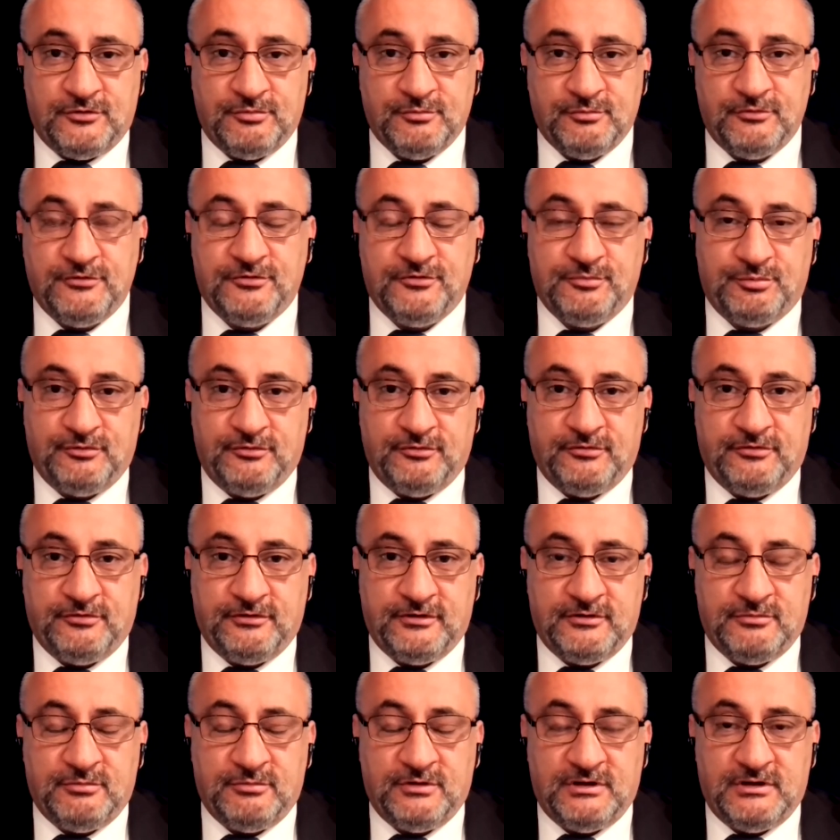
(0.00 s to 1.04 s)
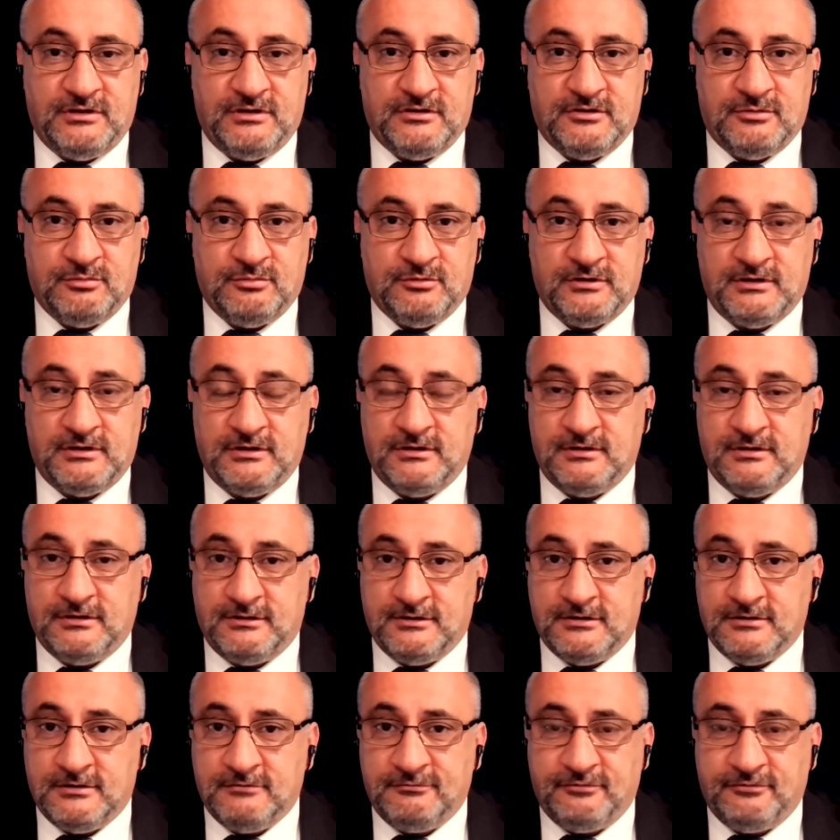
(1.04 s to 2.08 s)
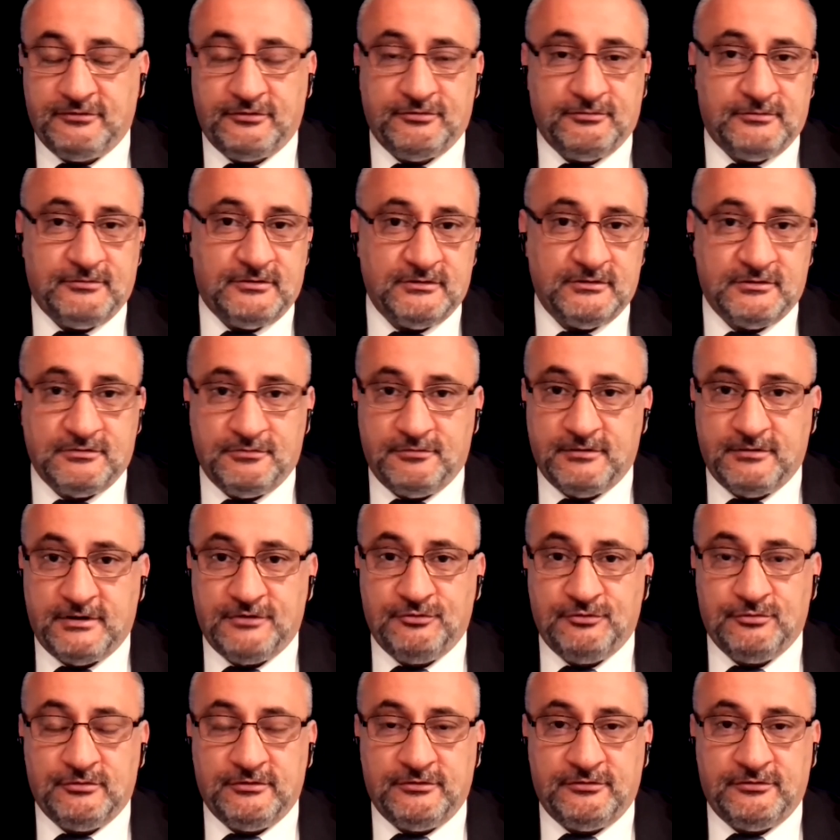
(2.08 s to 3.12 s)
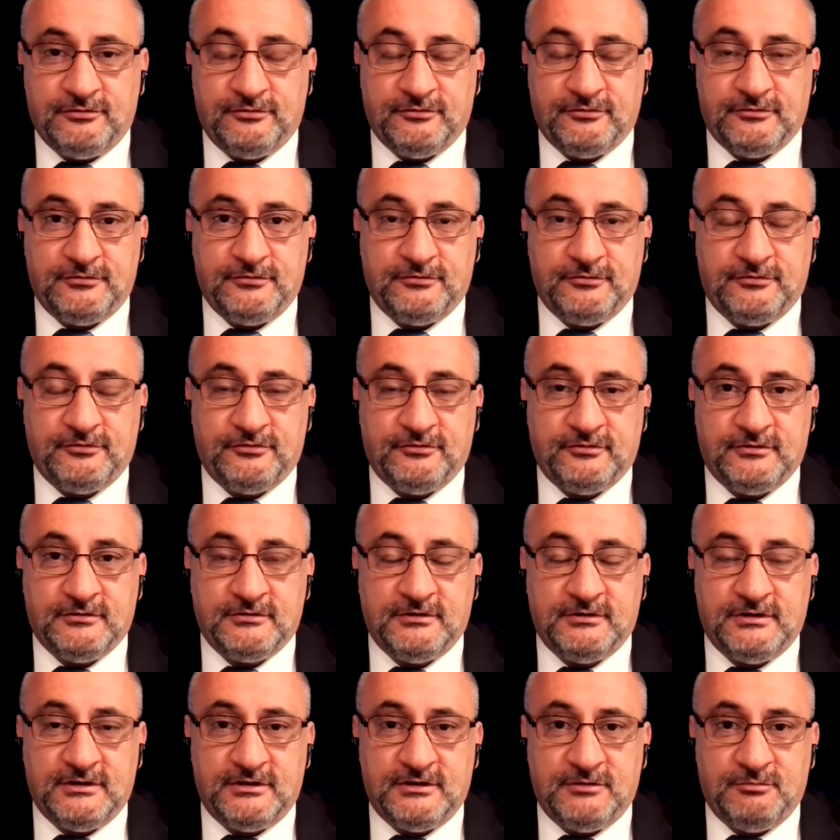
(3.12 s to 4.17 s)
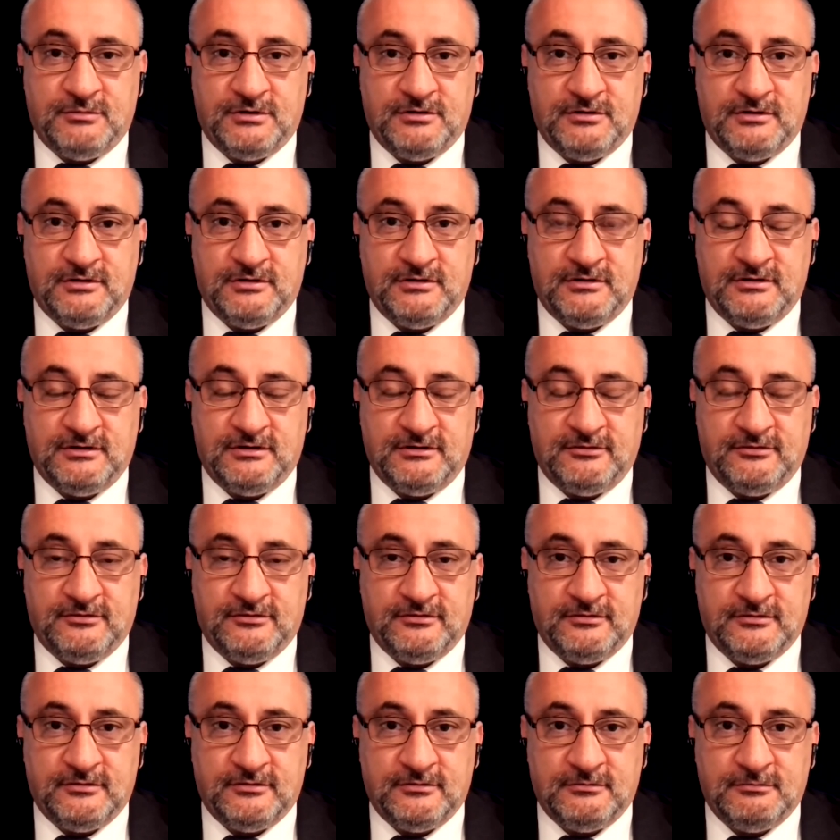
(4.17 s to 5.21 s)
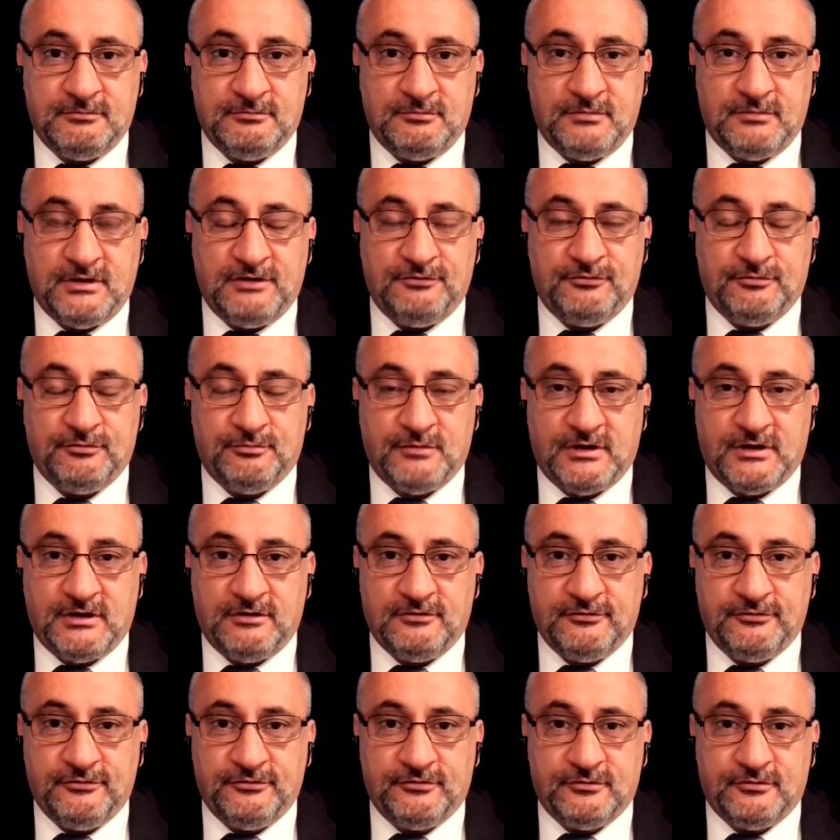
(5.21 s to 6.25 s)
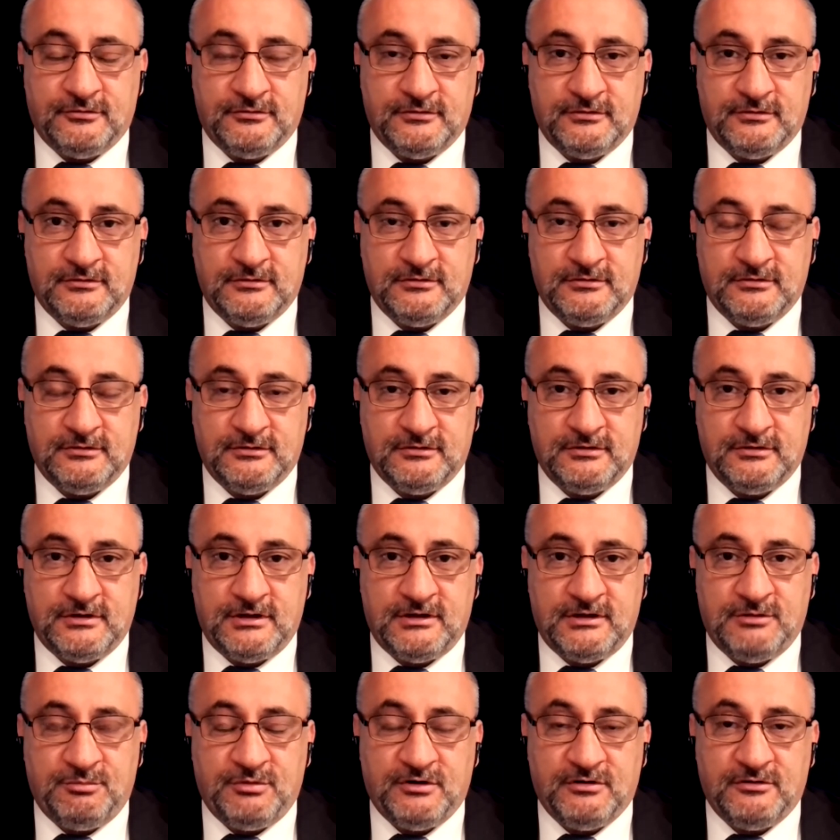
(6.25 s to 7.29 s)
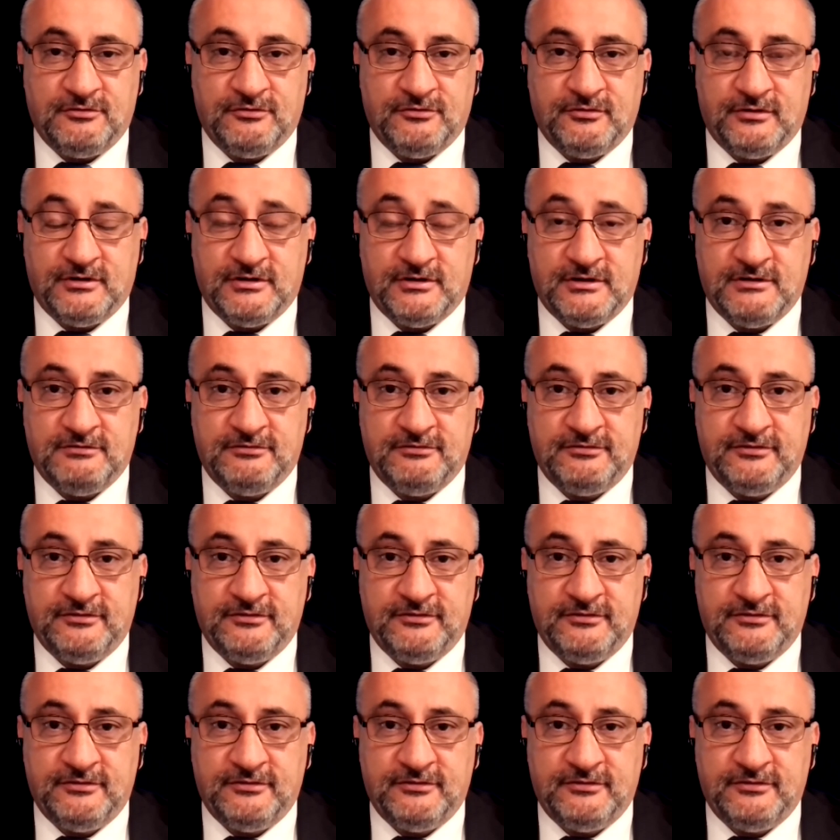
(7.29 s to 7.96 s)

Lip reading: Much appreciated being here, buddy. First of all, congratulations on your son getting married. That's a major milestone in any parent's life.